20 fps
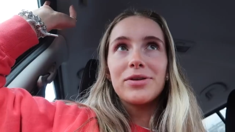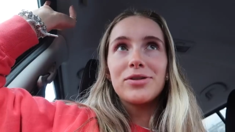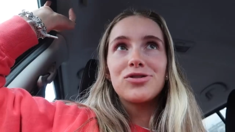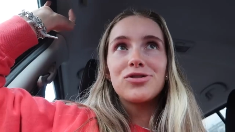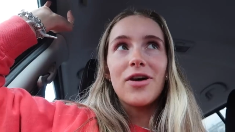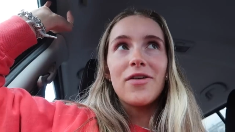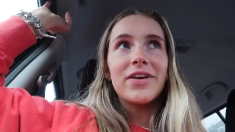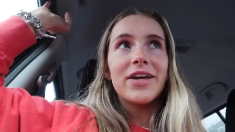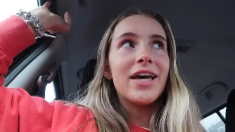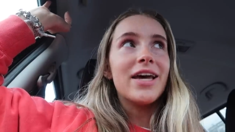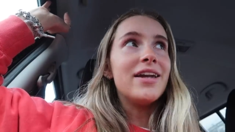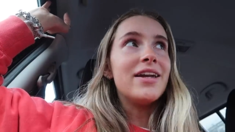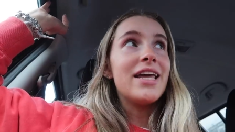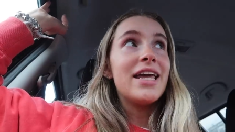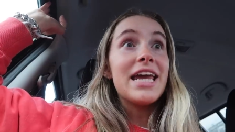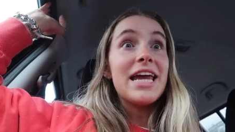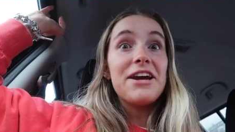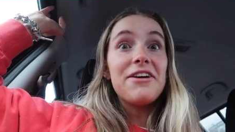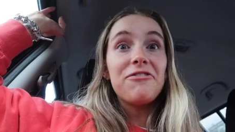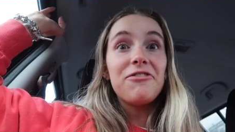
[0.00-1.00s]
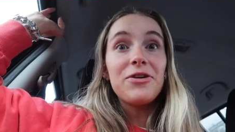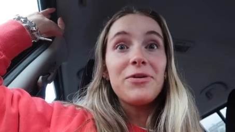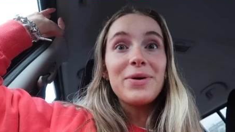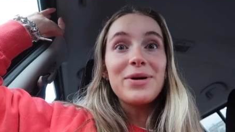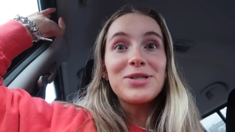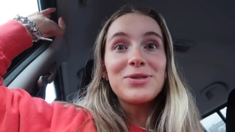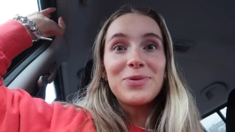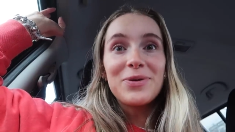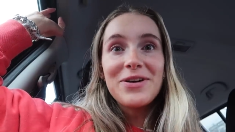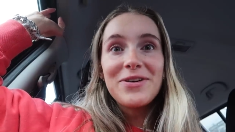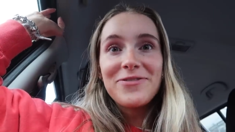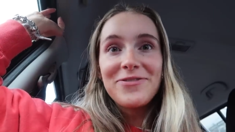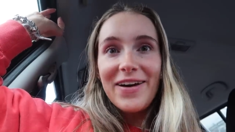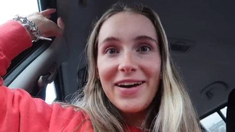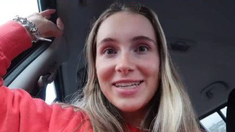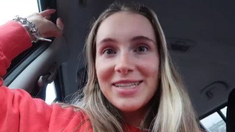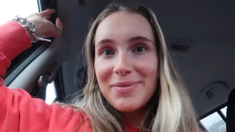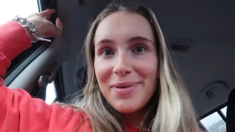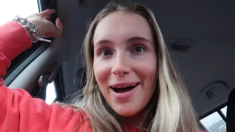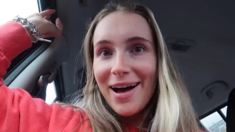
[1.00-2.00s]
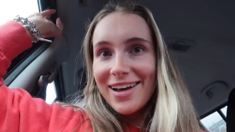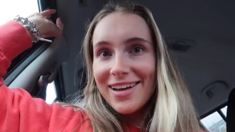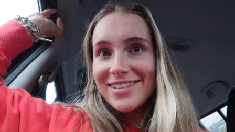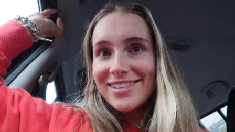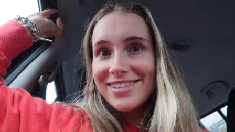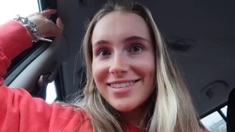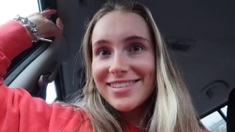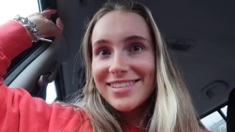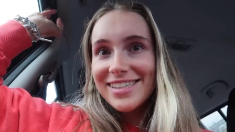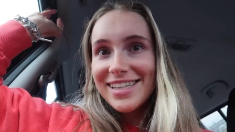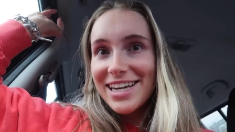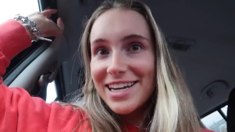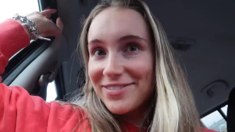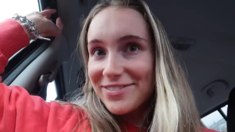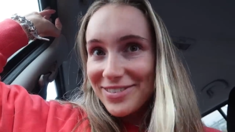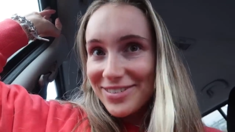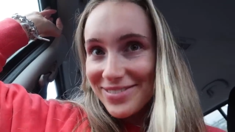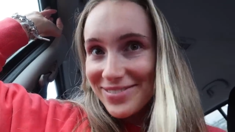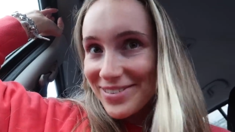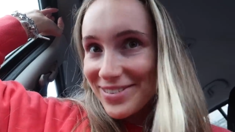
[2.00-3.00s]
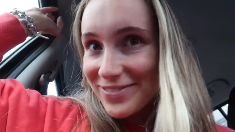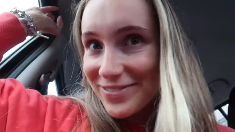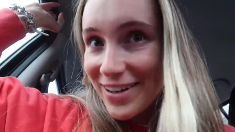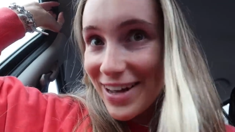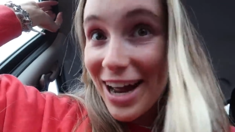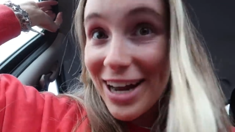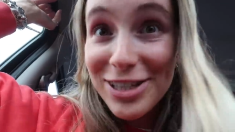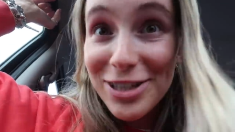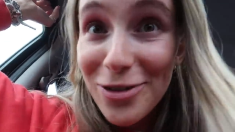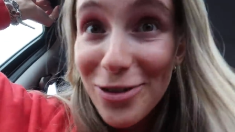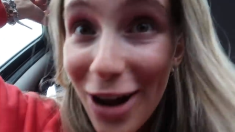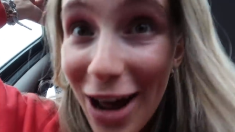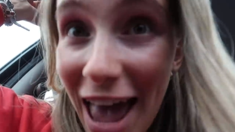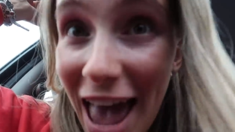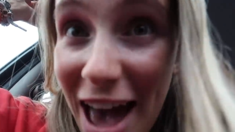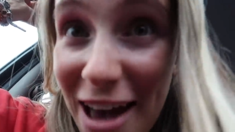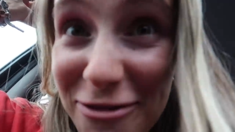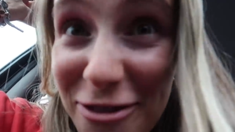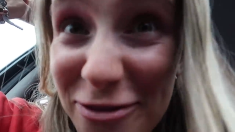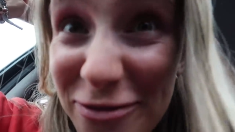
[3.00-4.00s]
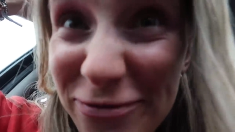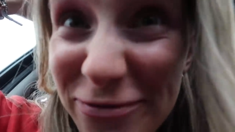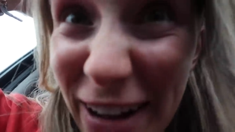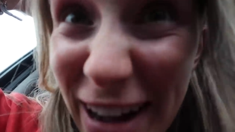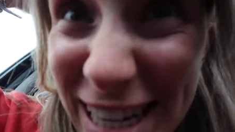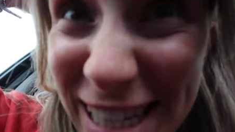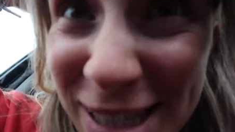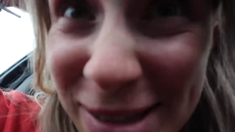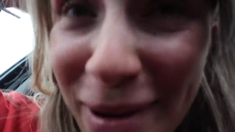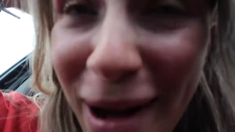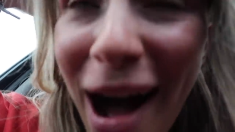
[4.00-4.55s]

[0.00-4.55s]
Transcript: I was driving in, everyone's wearing face masks. I don't have a face